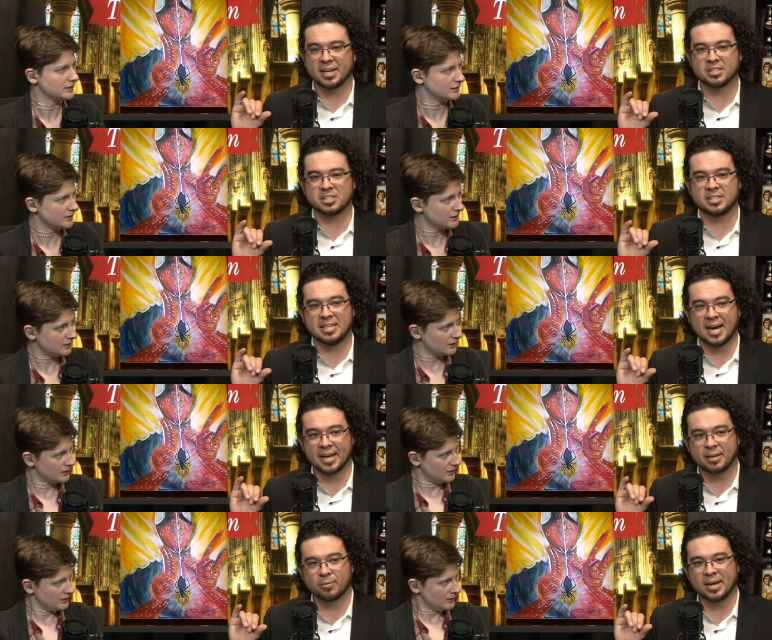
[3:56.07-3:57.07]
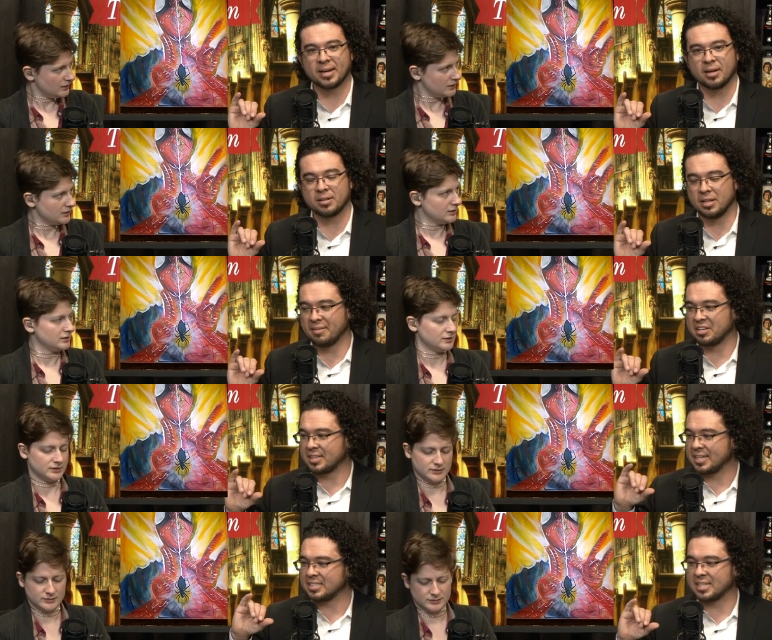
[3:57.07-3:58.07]
Speaker 1: else dying, right? Uh, living
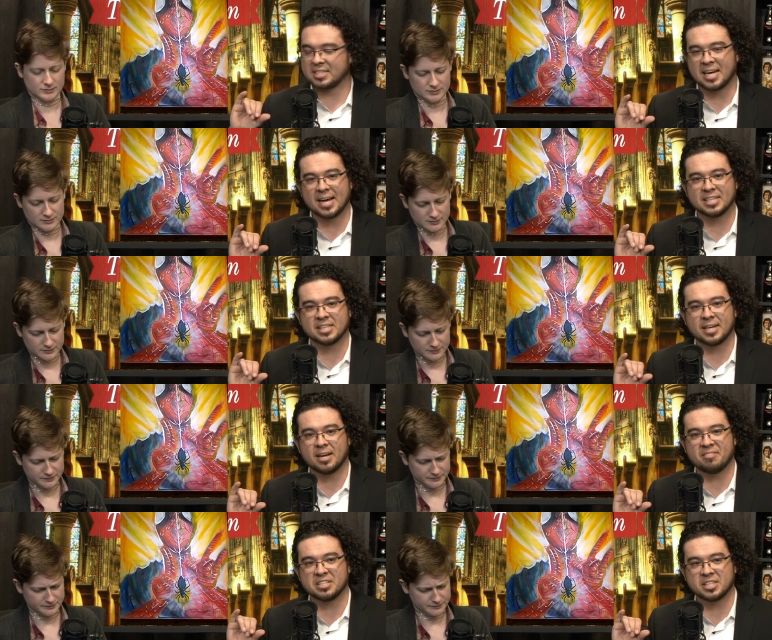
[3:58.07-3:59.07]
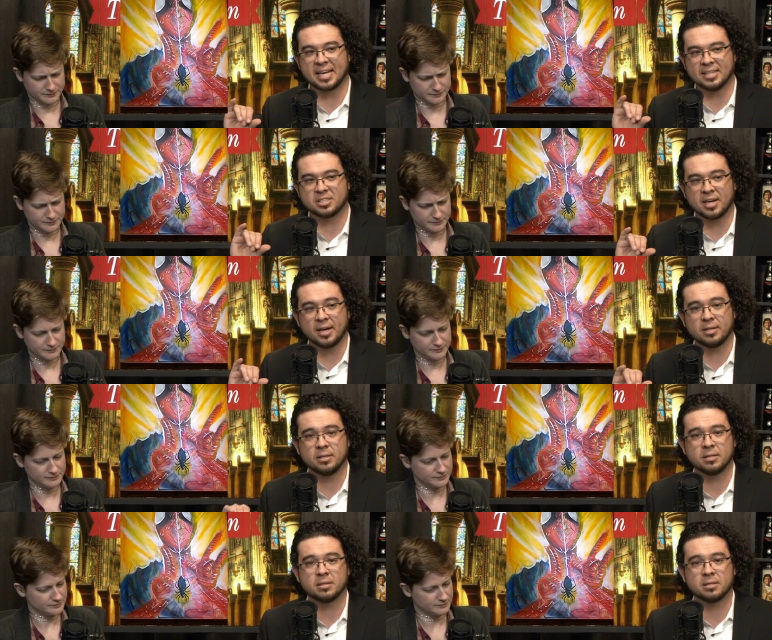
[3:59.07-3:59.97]
things that die, is that evidence against God?